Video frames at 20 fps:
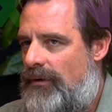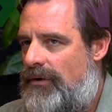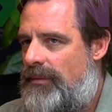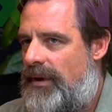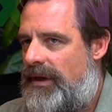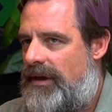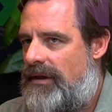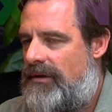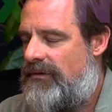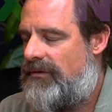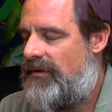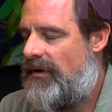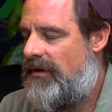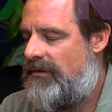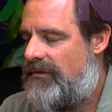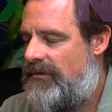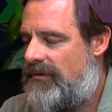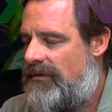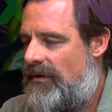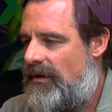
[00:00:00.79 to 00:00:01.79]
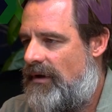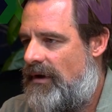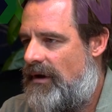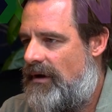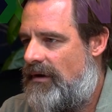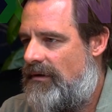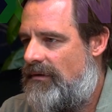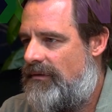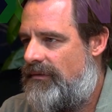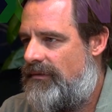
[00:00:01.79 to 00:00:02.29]
you making sense
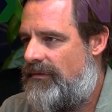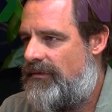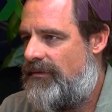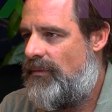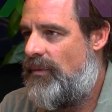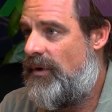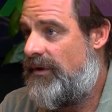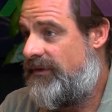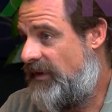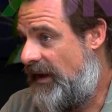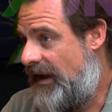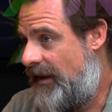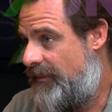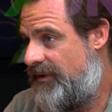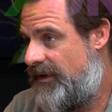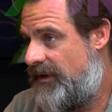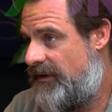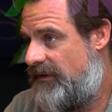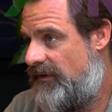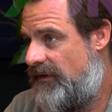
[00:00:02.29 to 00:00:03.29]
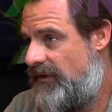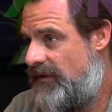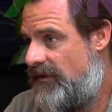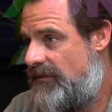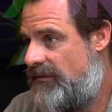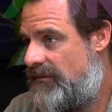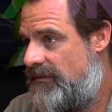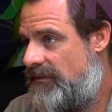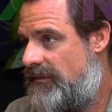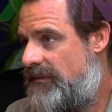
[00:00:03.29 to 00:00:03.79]
of what's happening to you?
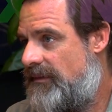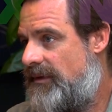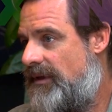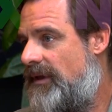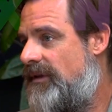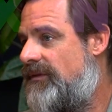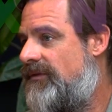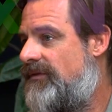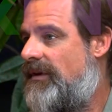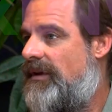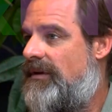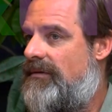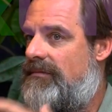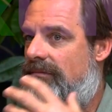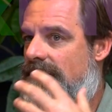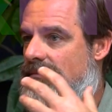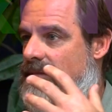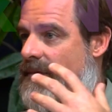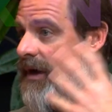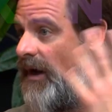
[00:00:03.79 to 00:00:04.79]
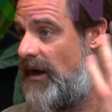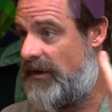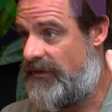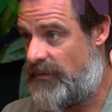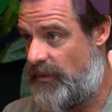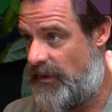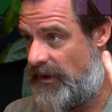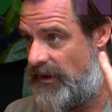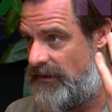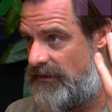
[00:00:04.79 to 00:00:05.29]
Is it God's
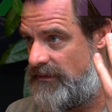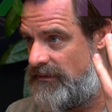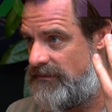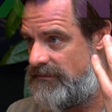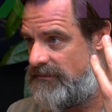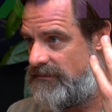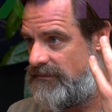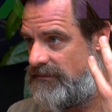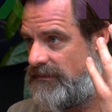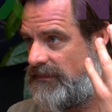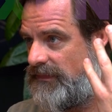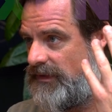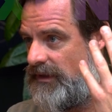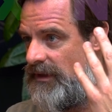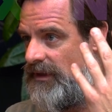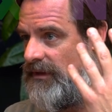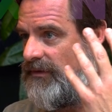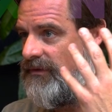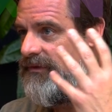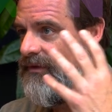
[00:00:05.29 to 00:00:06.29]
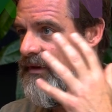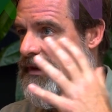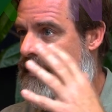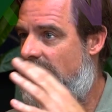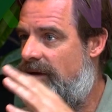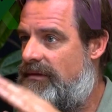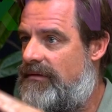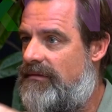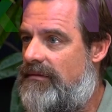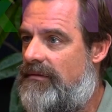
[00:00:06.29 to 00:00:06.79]
will? Is
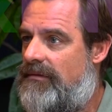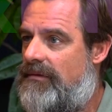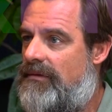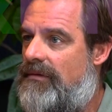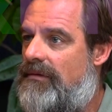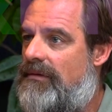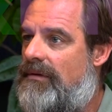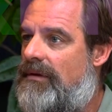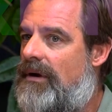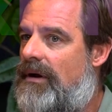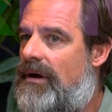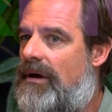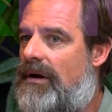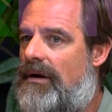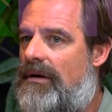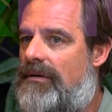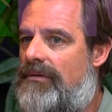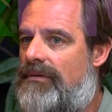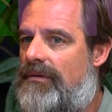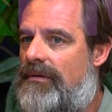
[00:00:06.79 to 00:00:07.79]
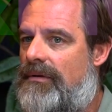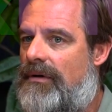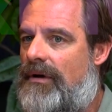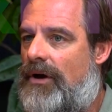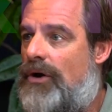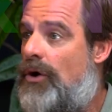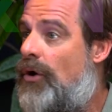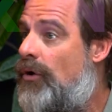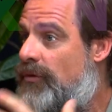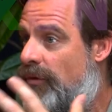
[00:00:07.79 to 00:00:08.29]
it a
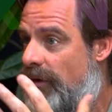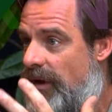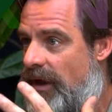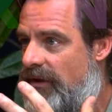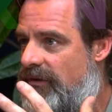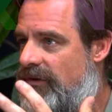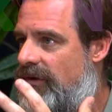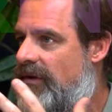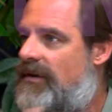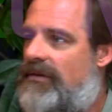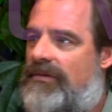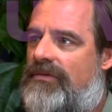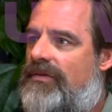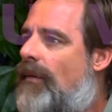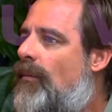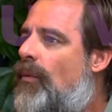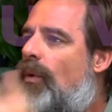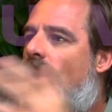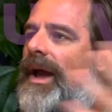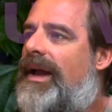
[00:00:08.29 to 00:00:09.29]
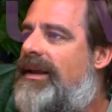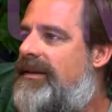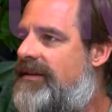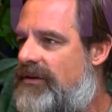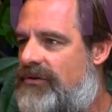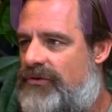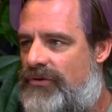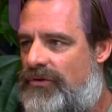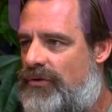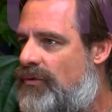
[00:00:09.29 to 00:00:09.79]
co-creation? In some way,
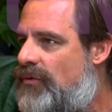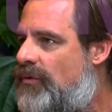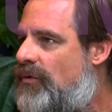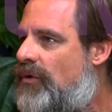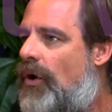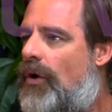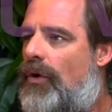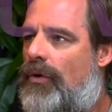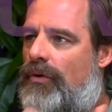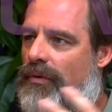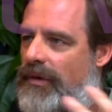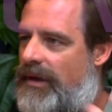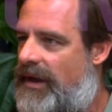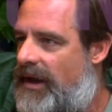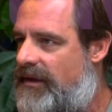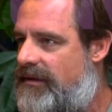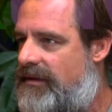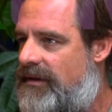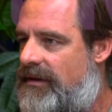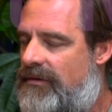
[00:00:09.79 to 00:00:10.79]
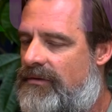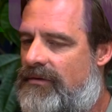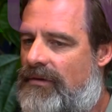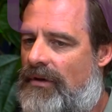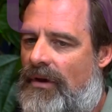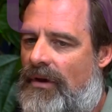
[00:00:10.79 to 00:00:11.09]
did you co-create this?